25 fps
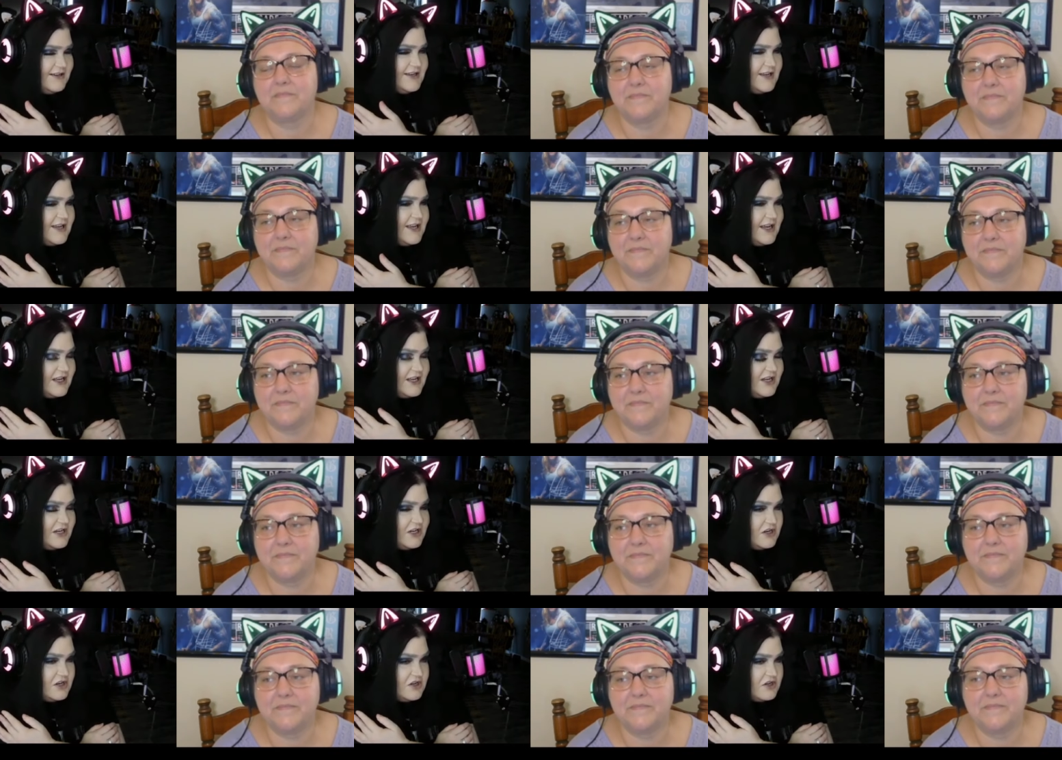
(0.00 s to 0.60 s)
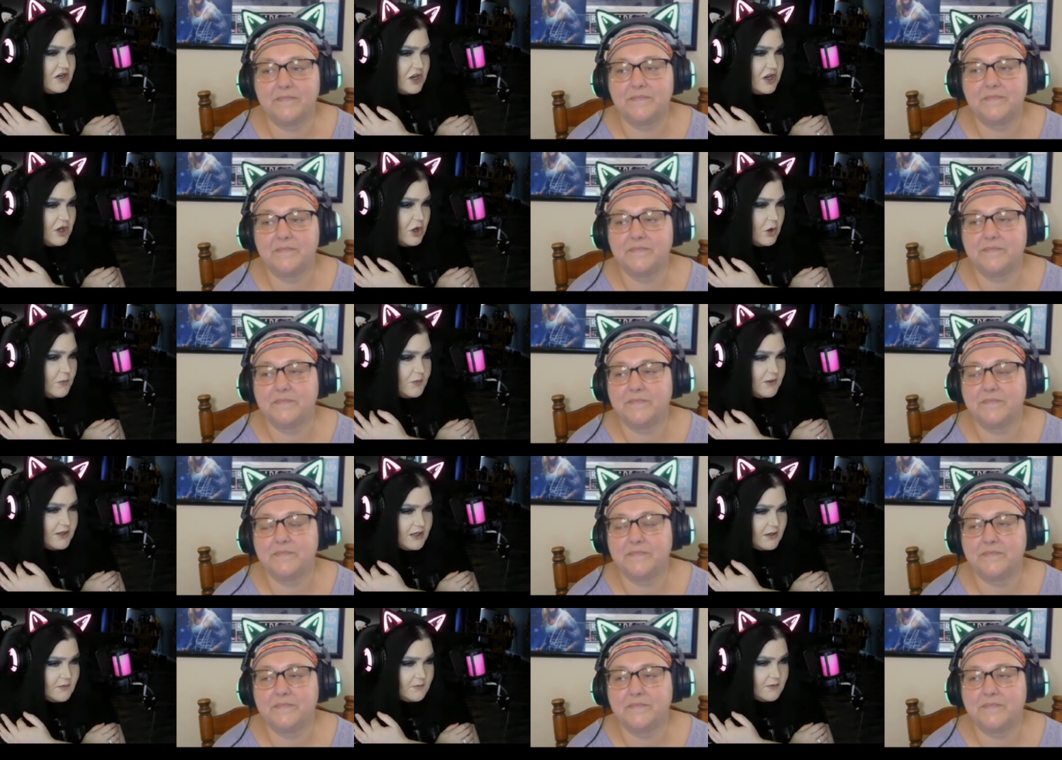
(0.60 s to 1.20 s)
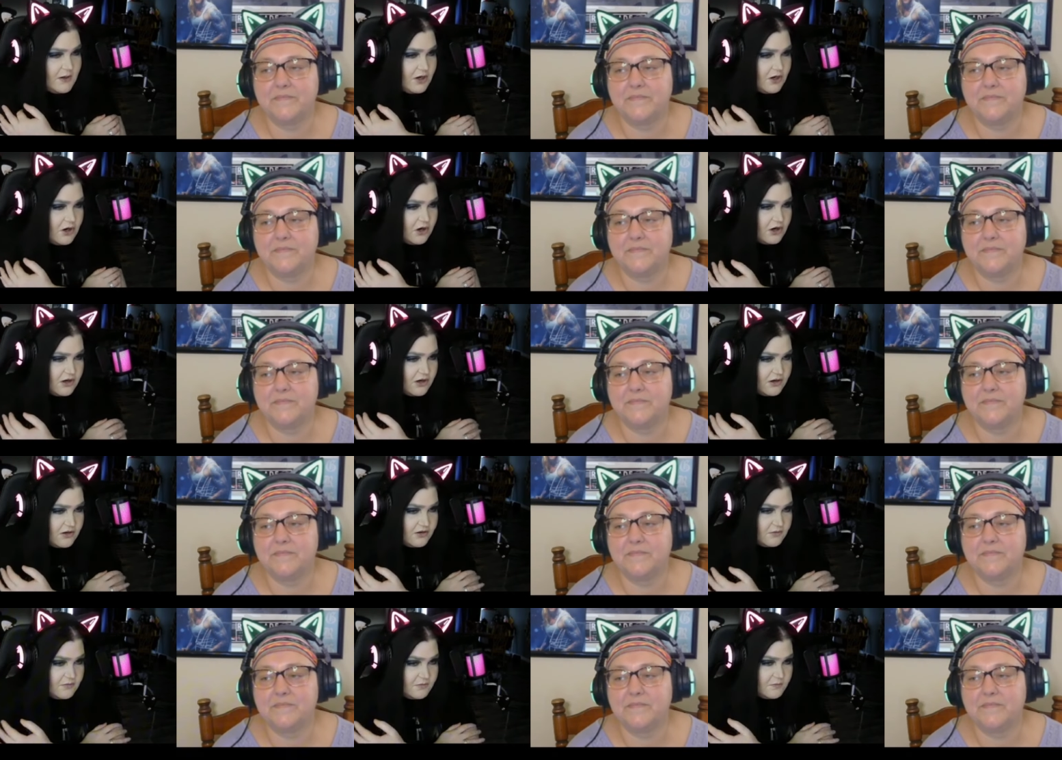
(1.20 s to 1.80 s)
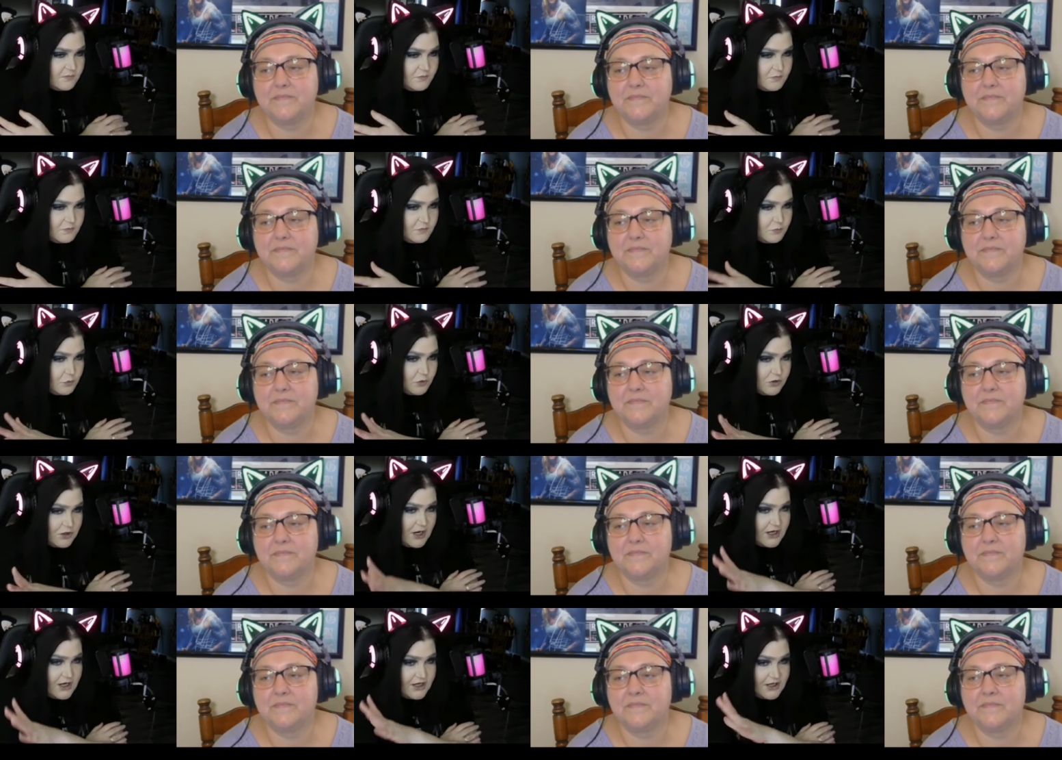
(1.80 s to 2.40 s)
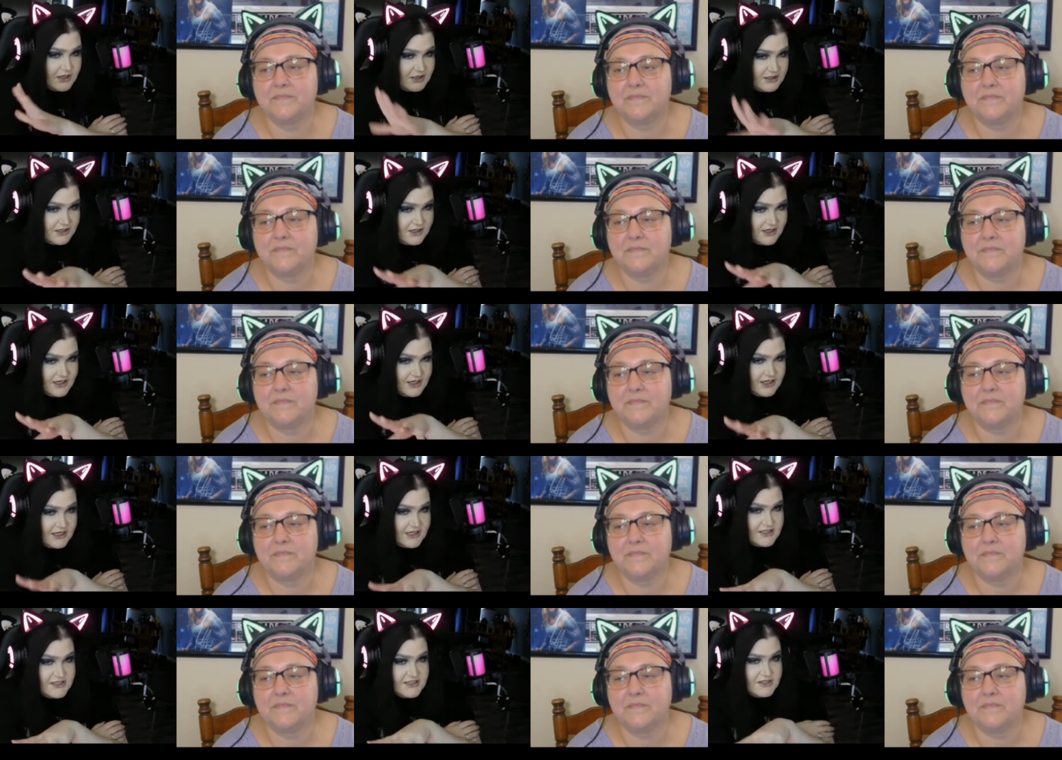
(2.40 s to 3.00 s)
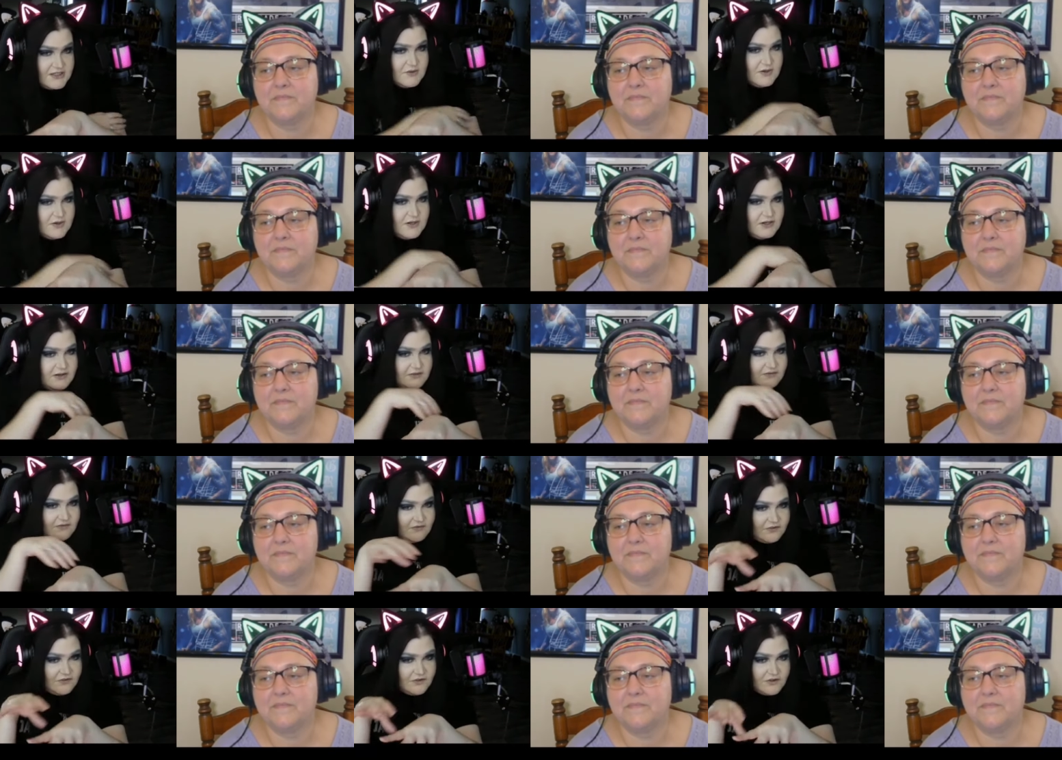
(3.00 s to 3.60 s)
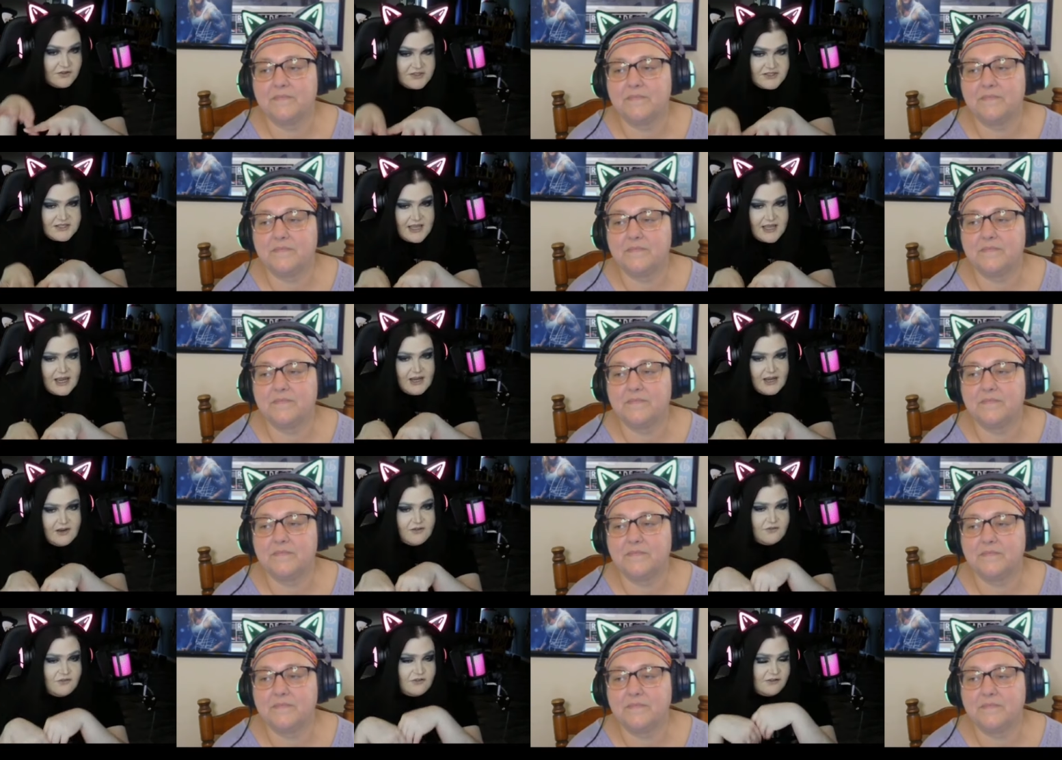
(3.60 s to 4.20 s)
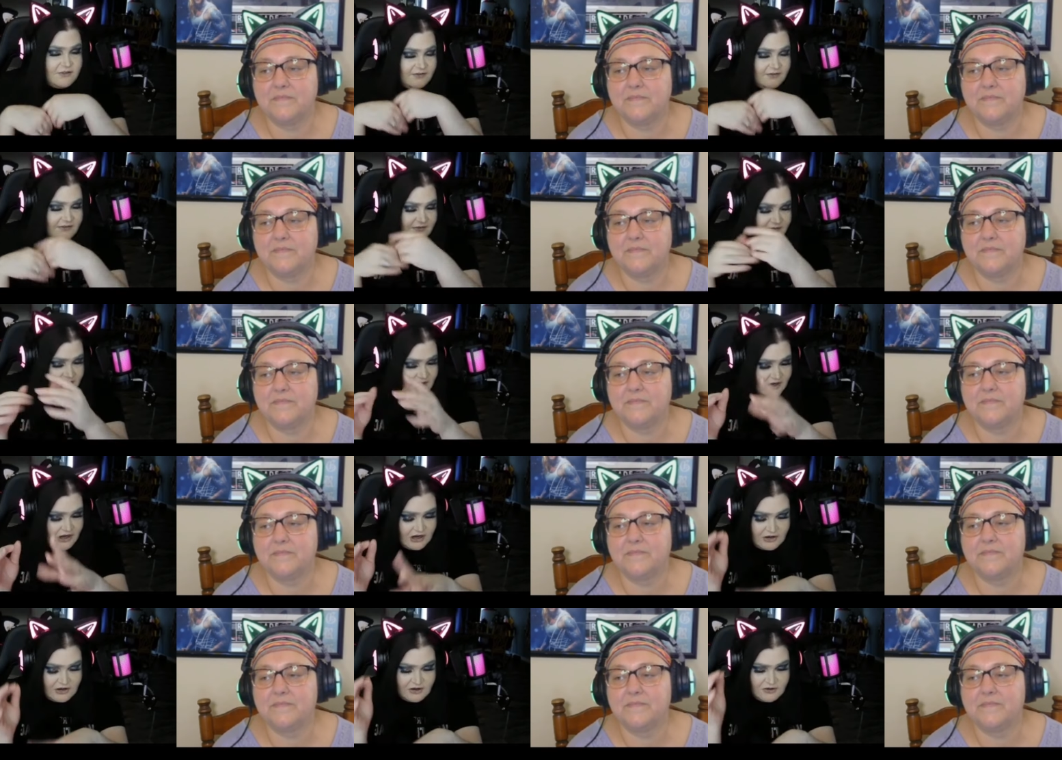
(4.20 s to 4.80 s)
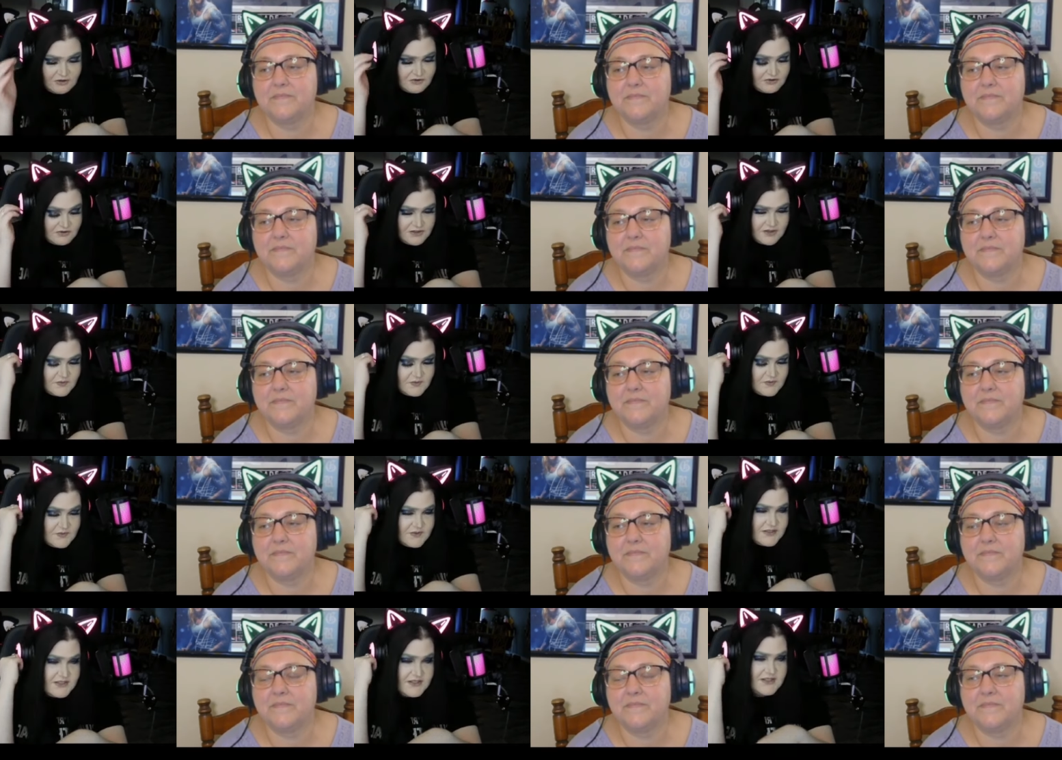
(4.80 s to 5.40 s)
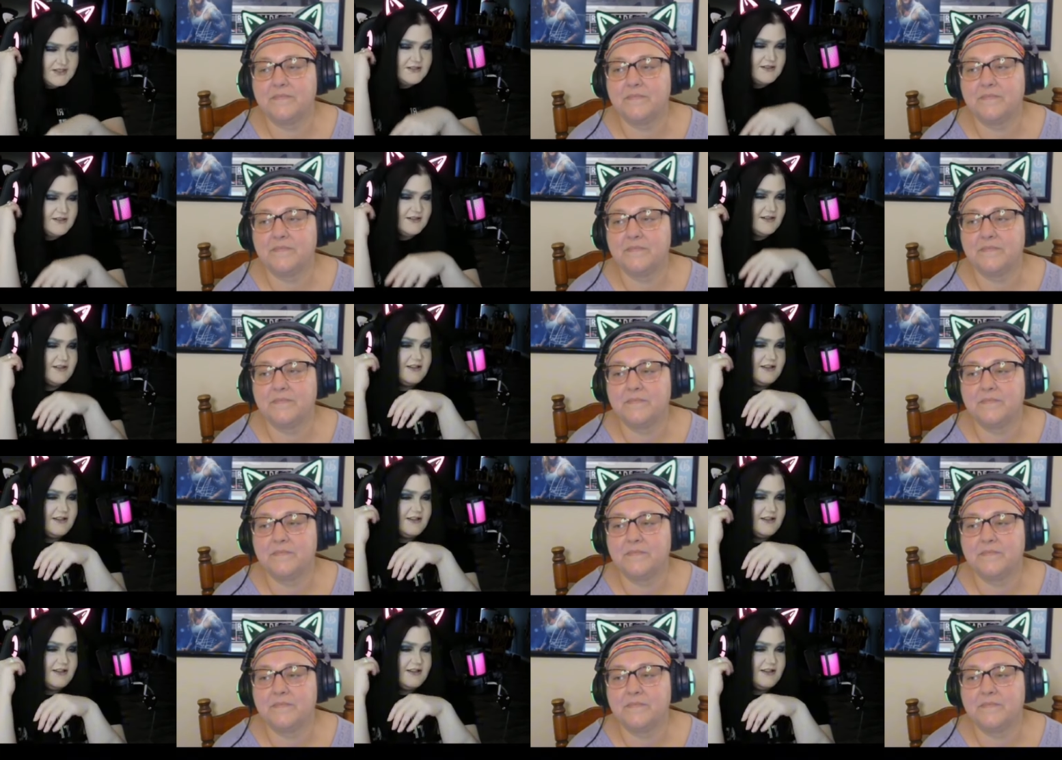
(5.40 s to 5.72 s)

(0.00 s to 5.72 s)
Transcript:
Speaker 1: and help me get my car where I could get into it and feel safe. And, you know, it was,